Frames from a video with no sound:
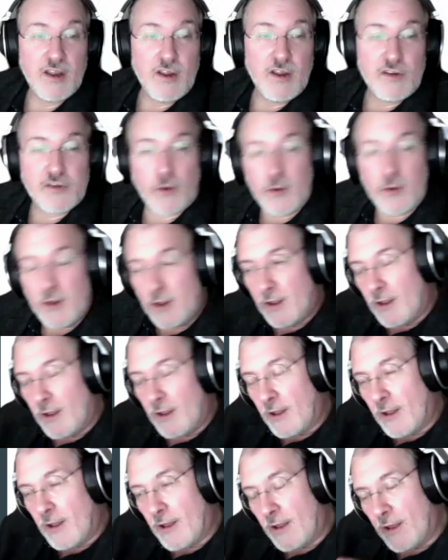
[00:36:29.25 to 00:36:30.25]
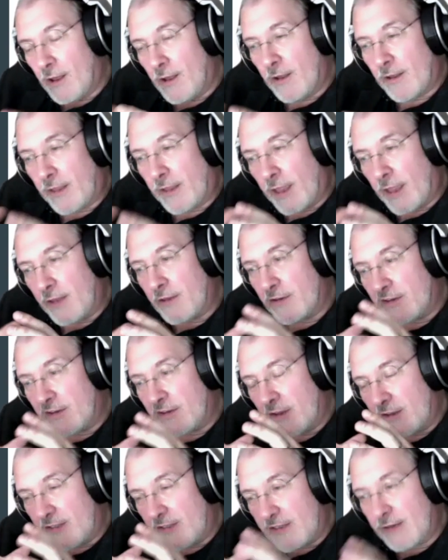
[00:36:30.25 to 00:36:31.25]
So again,
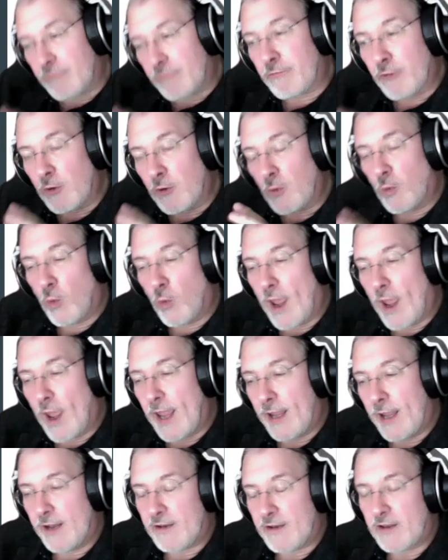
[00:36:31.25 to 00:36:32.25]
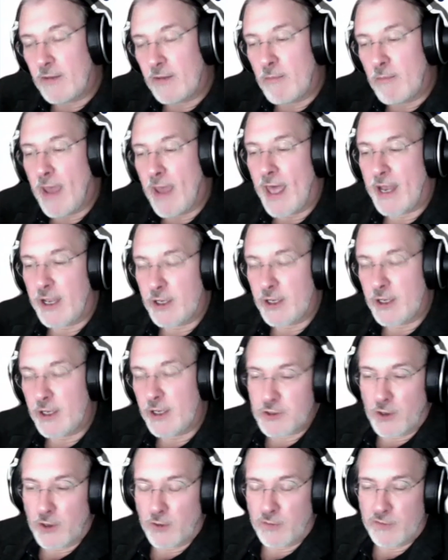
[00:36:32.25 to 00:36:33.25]
a different way to manage
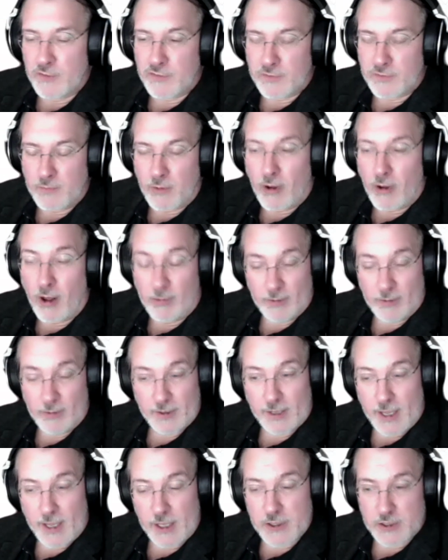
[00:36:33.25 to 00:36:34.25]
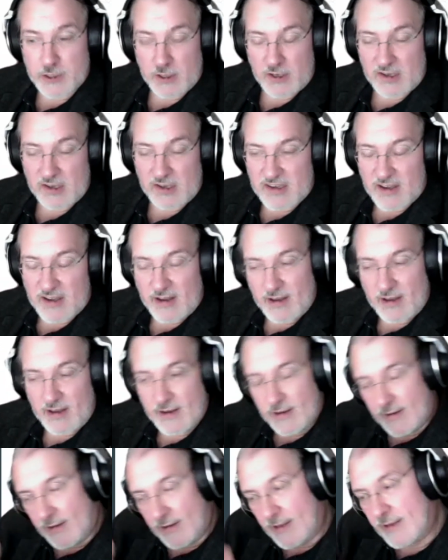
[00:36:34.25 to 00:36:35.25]
those obligations
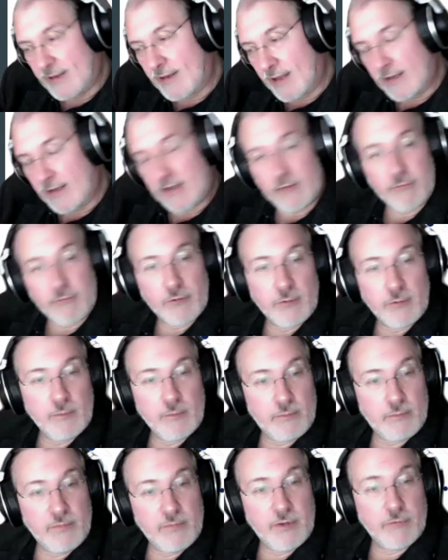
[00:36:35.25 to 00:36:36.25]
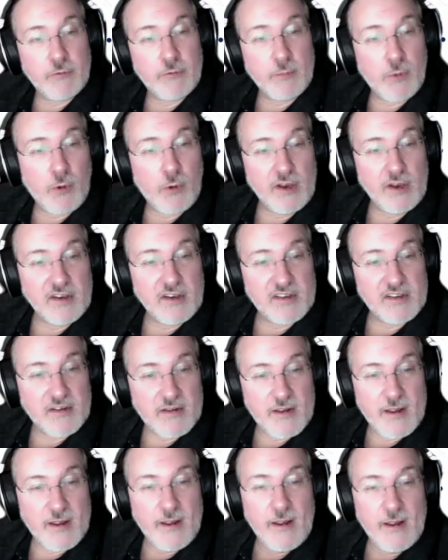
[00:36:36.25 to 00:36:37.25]
at different points.
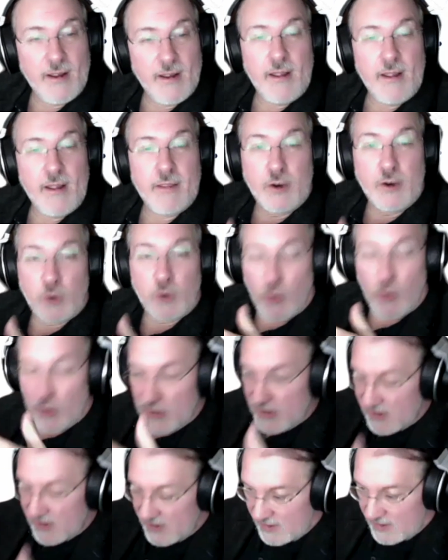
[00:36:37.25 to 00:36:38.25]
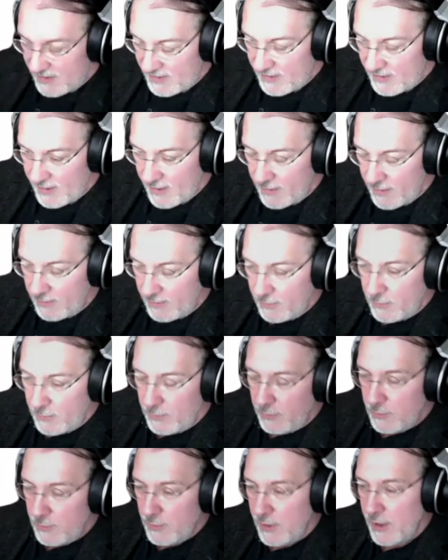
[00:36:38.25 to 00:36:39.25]
And of course,
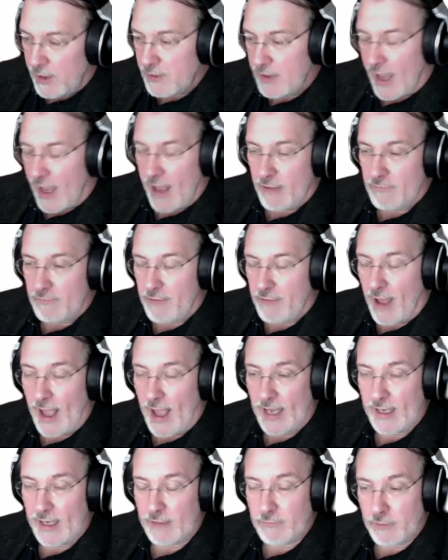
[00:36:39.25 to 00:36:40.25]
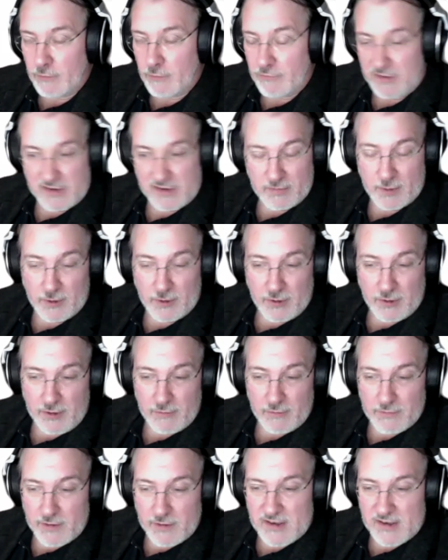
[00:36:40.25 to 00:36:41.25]
you need to have high-level visibility
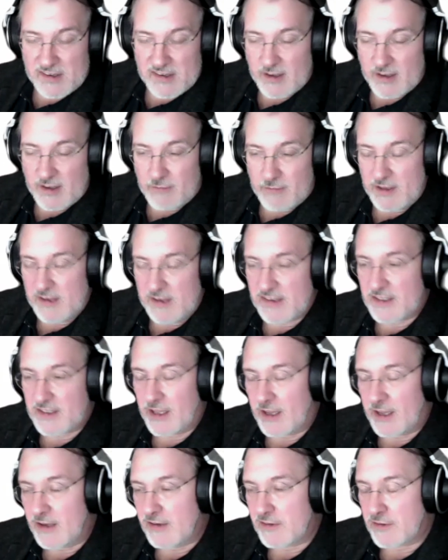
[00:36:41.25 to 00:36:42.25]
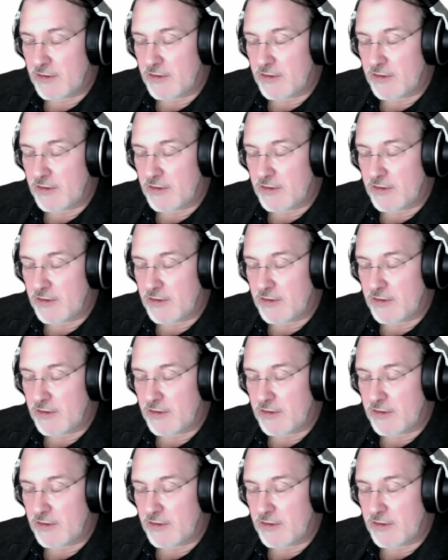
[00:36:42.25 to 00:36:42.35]
of these things.